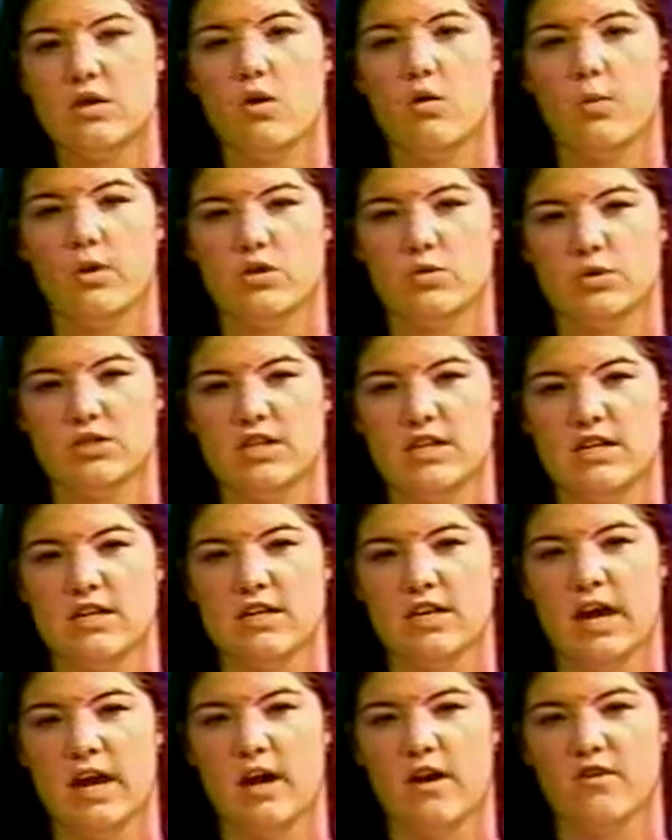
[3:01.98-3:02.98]
which were taken
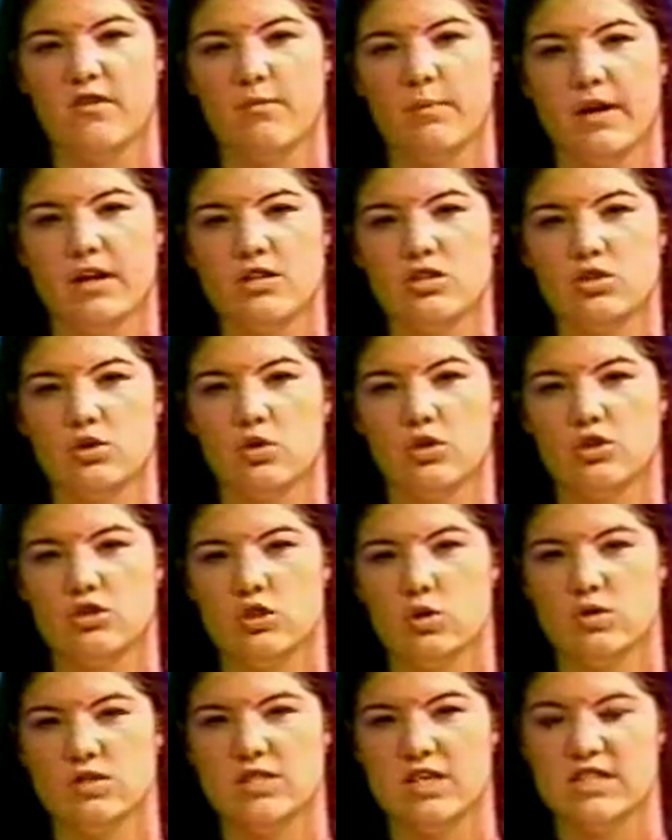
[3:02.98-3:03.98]
care of by store
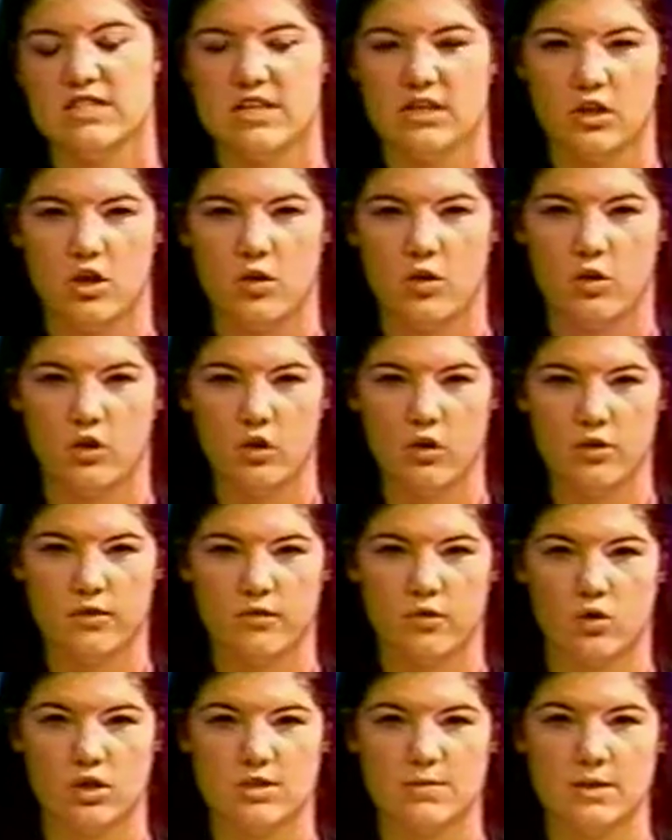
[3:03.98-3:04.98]
associates and local law
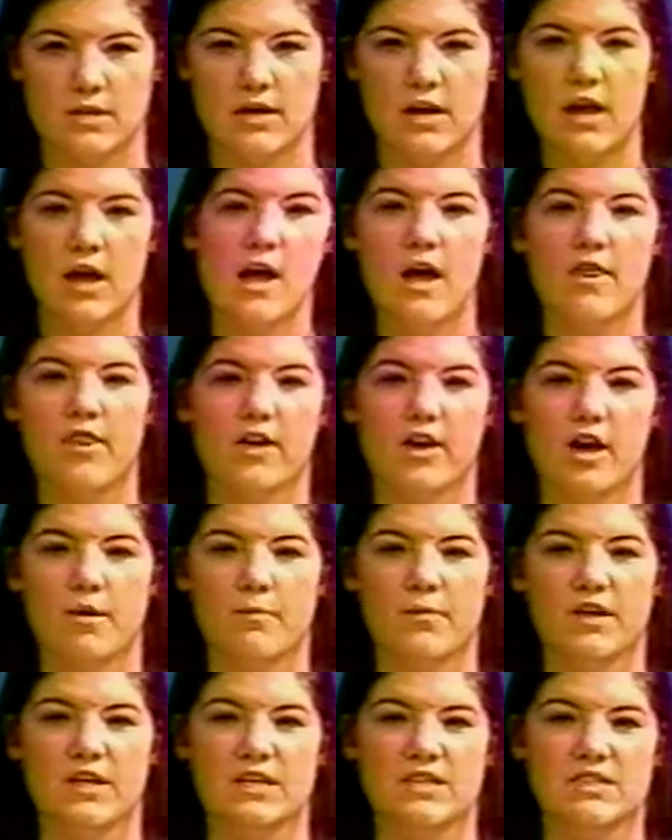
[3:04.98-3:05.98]
enforcement. The
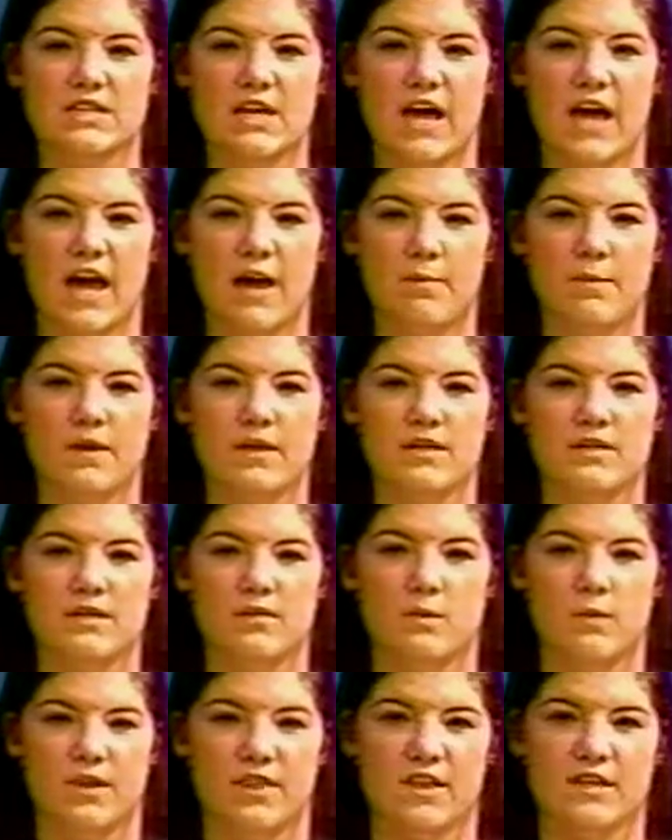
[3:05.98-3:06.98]
company is happy
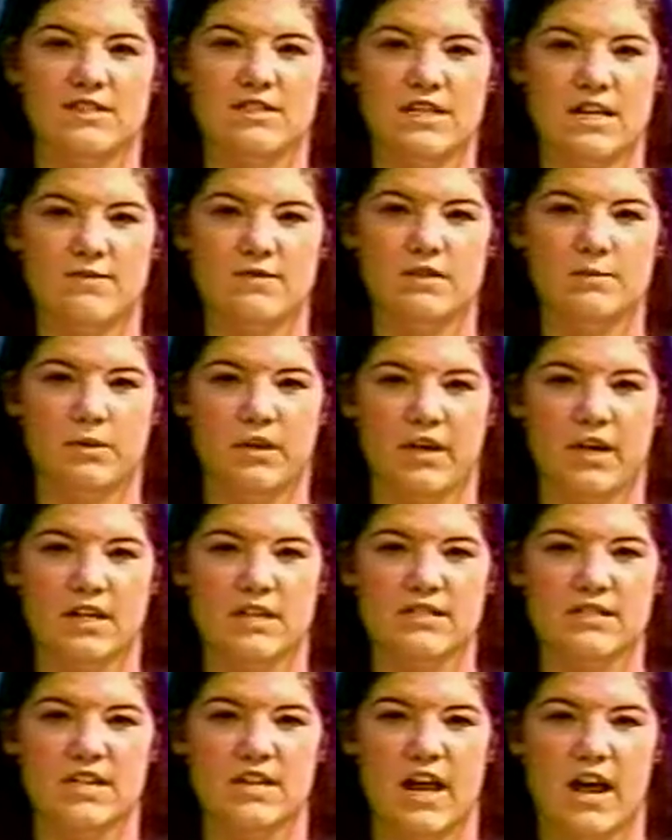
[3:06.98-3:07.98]
with its safety
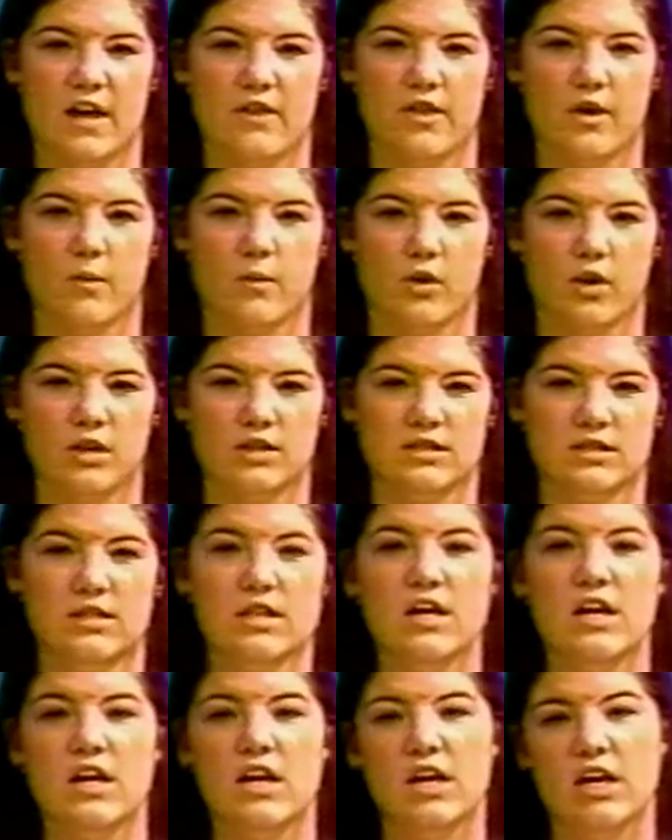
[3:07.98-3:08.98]
plans and how they worked.
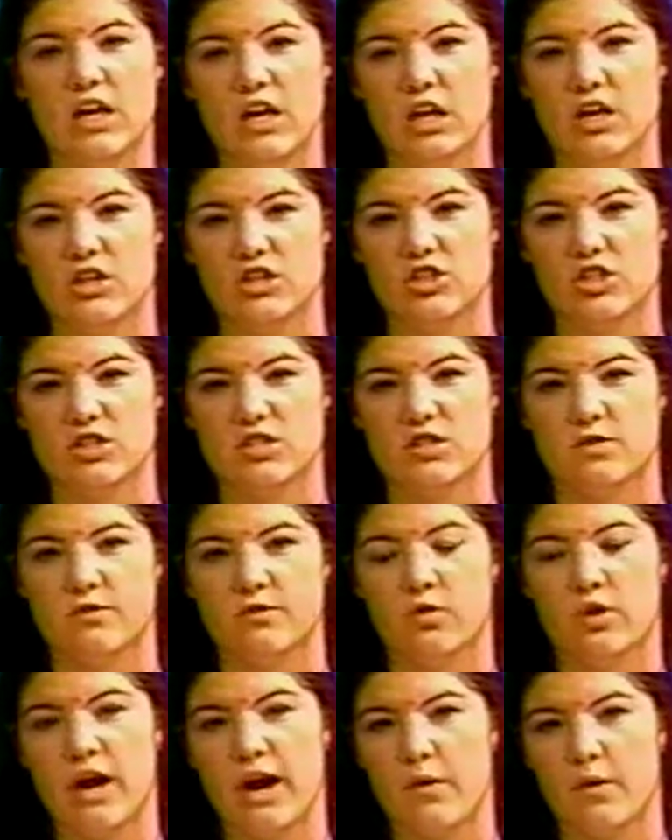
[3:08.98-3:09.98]
In just a
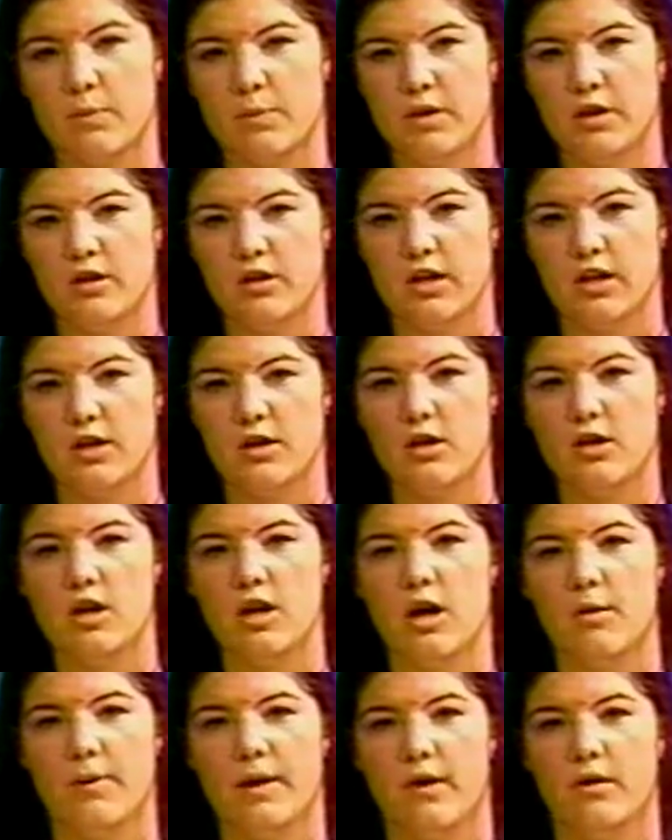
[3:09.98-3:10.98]
4-hour period,
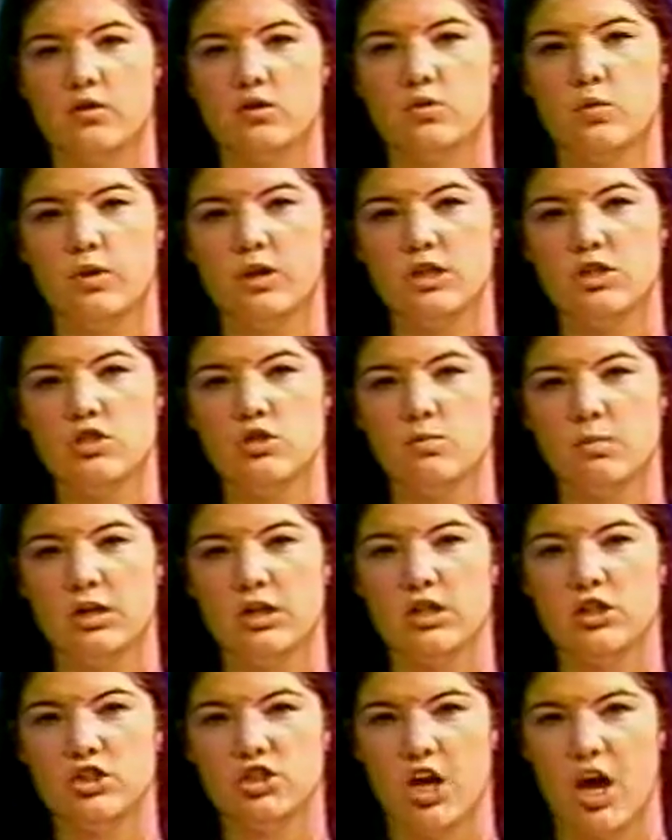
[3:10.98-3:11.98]
about 22
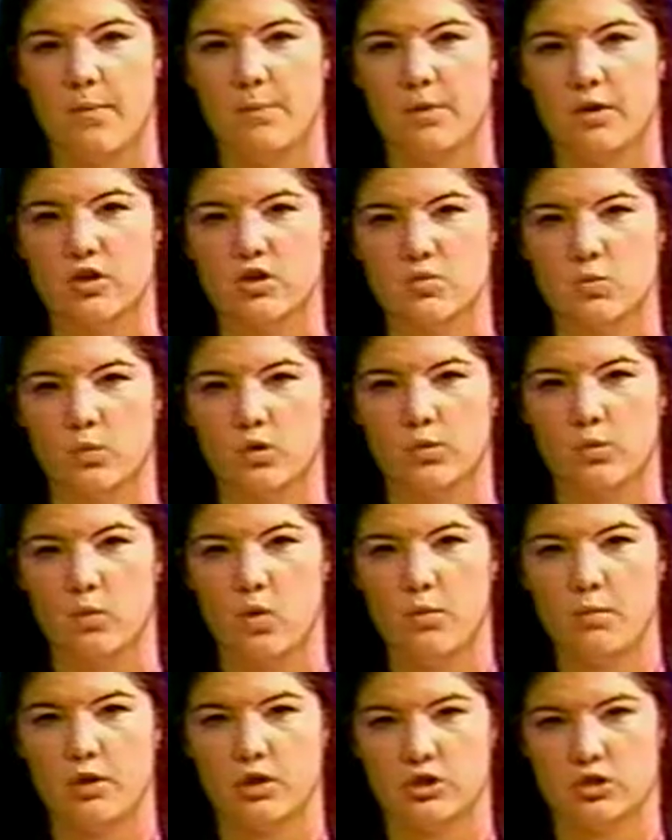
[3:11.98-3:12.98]
million shoppers were in
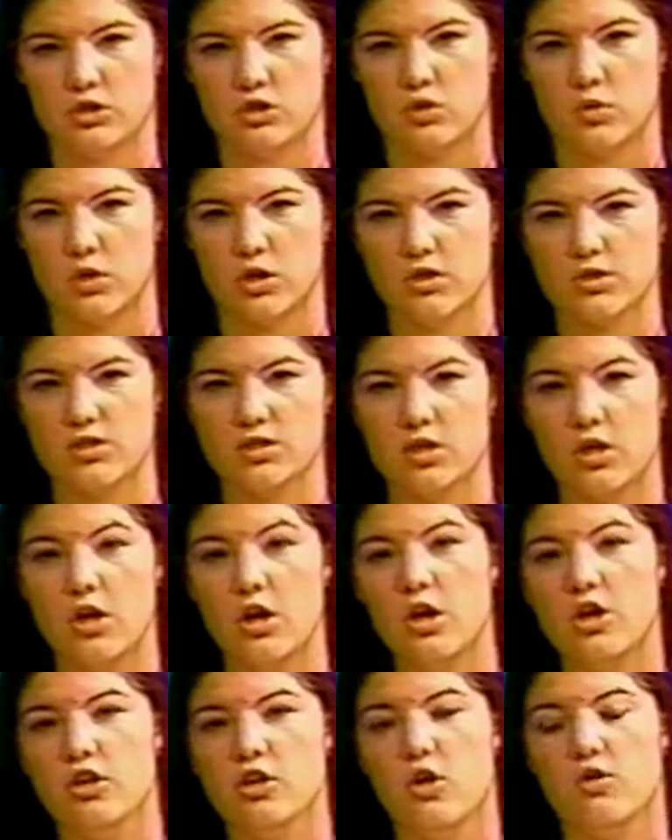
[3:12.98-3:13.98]
Walmart stores.
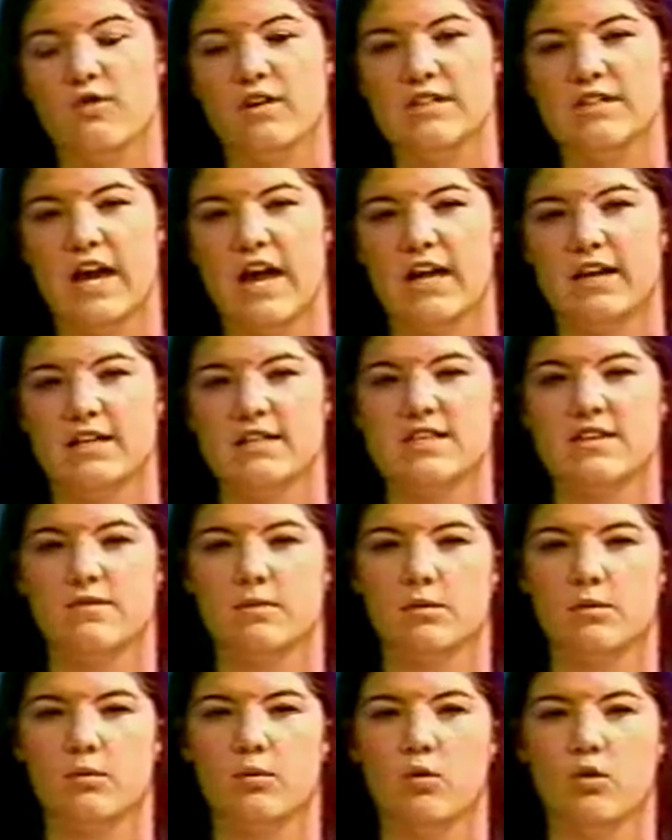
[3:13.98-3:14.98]
No fatalities have
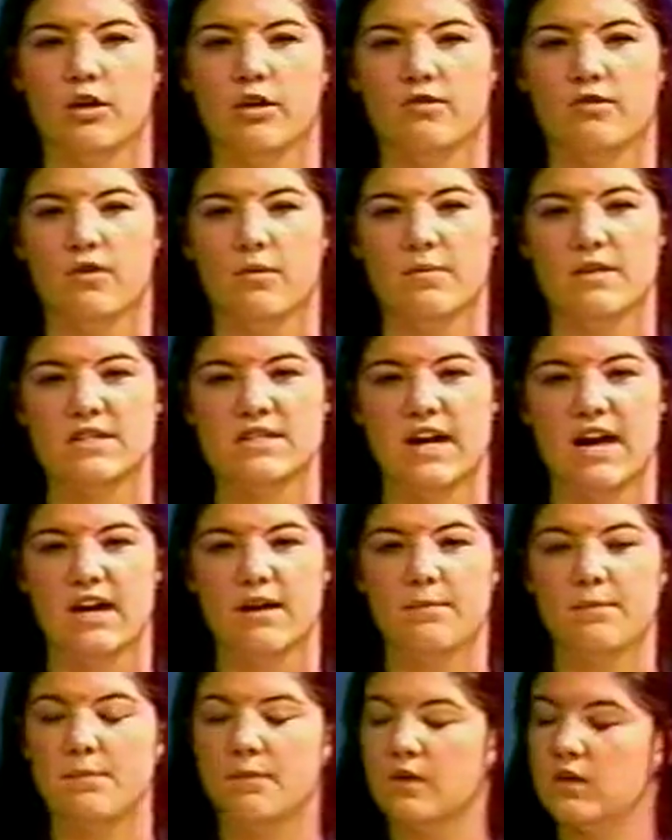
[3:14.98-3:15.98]
been reported from the day.
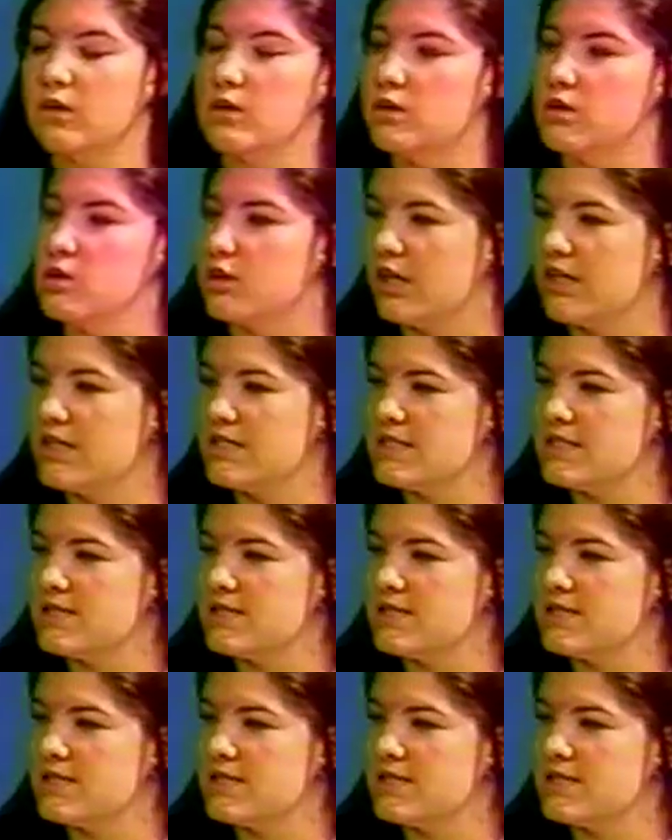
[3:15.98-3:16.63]
Chris?